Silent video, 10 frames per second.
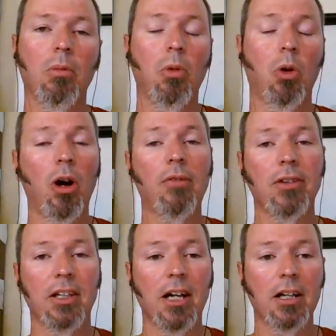more
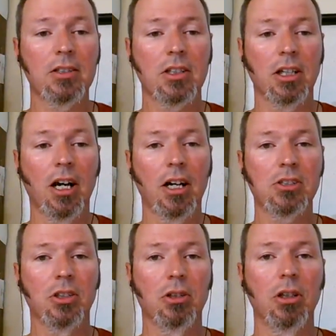often than not, it's going to
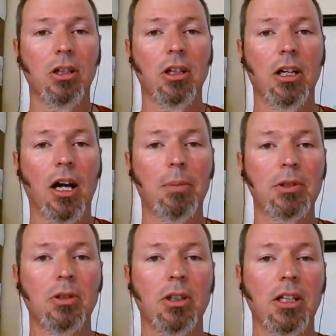cost you a, an
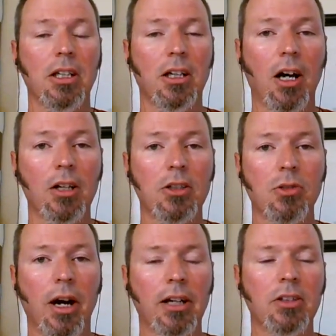opportunity at a
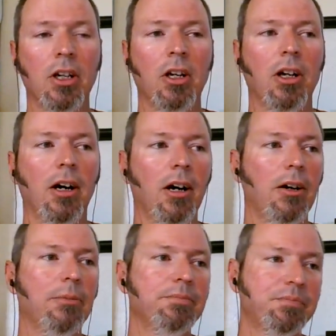contract.
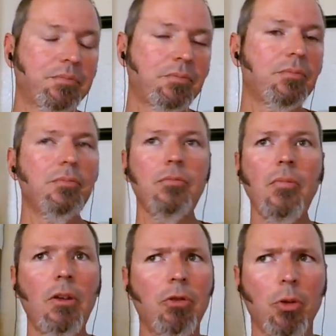Um,
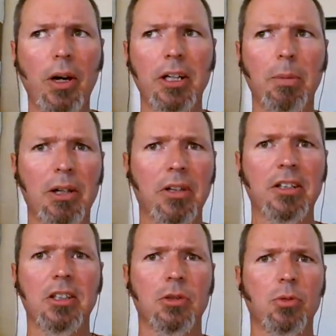if you're writing about
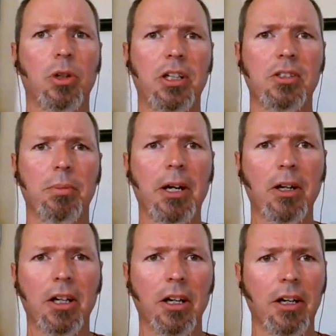1920s
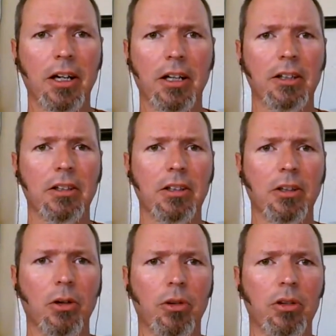America and
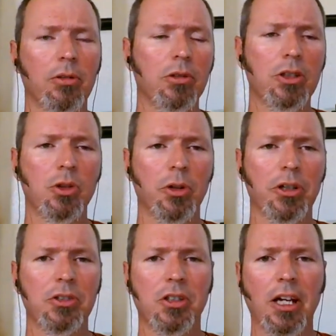you know the
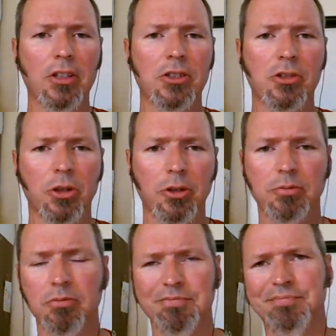notorious gangster
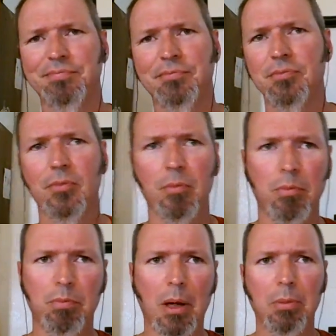
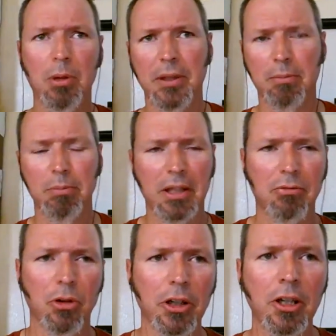Bubba
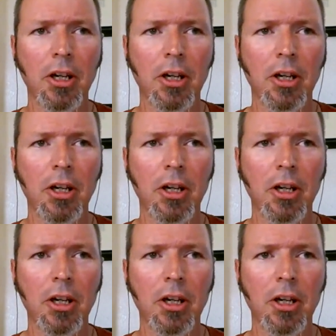McBigfoot,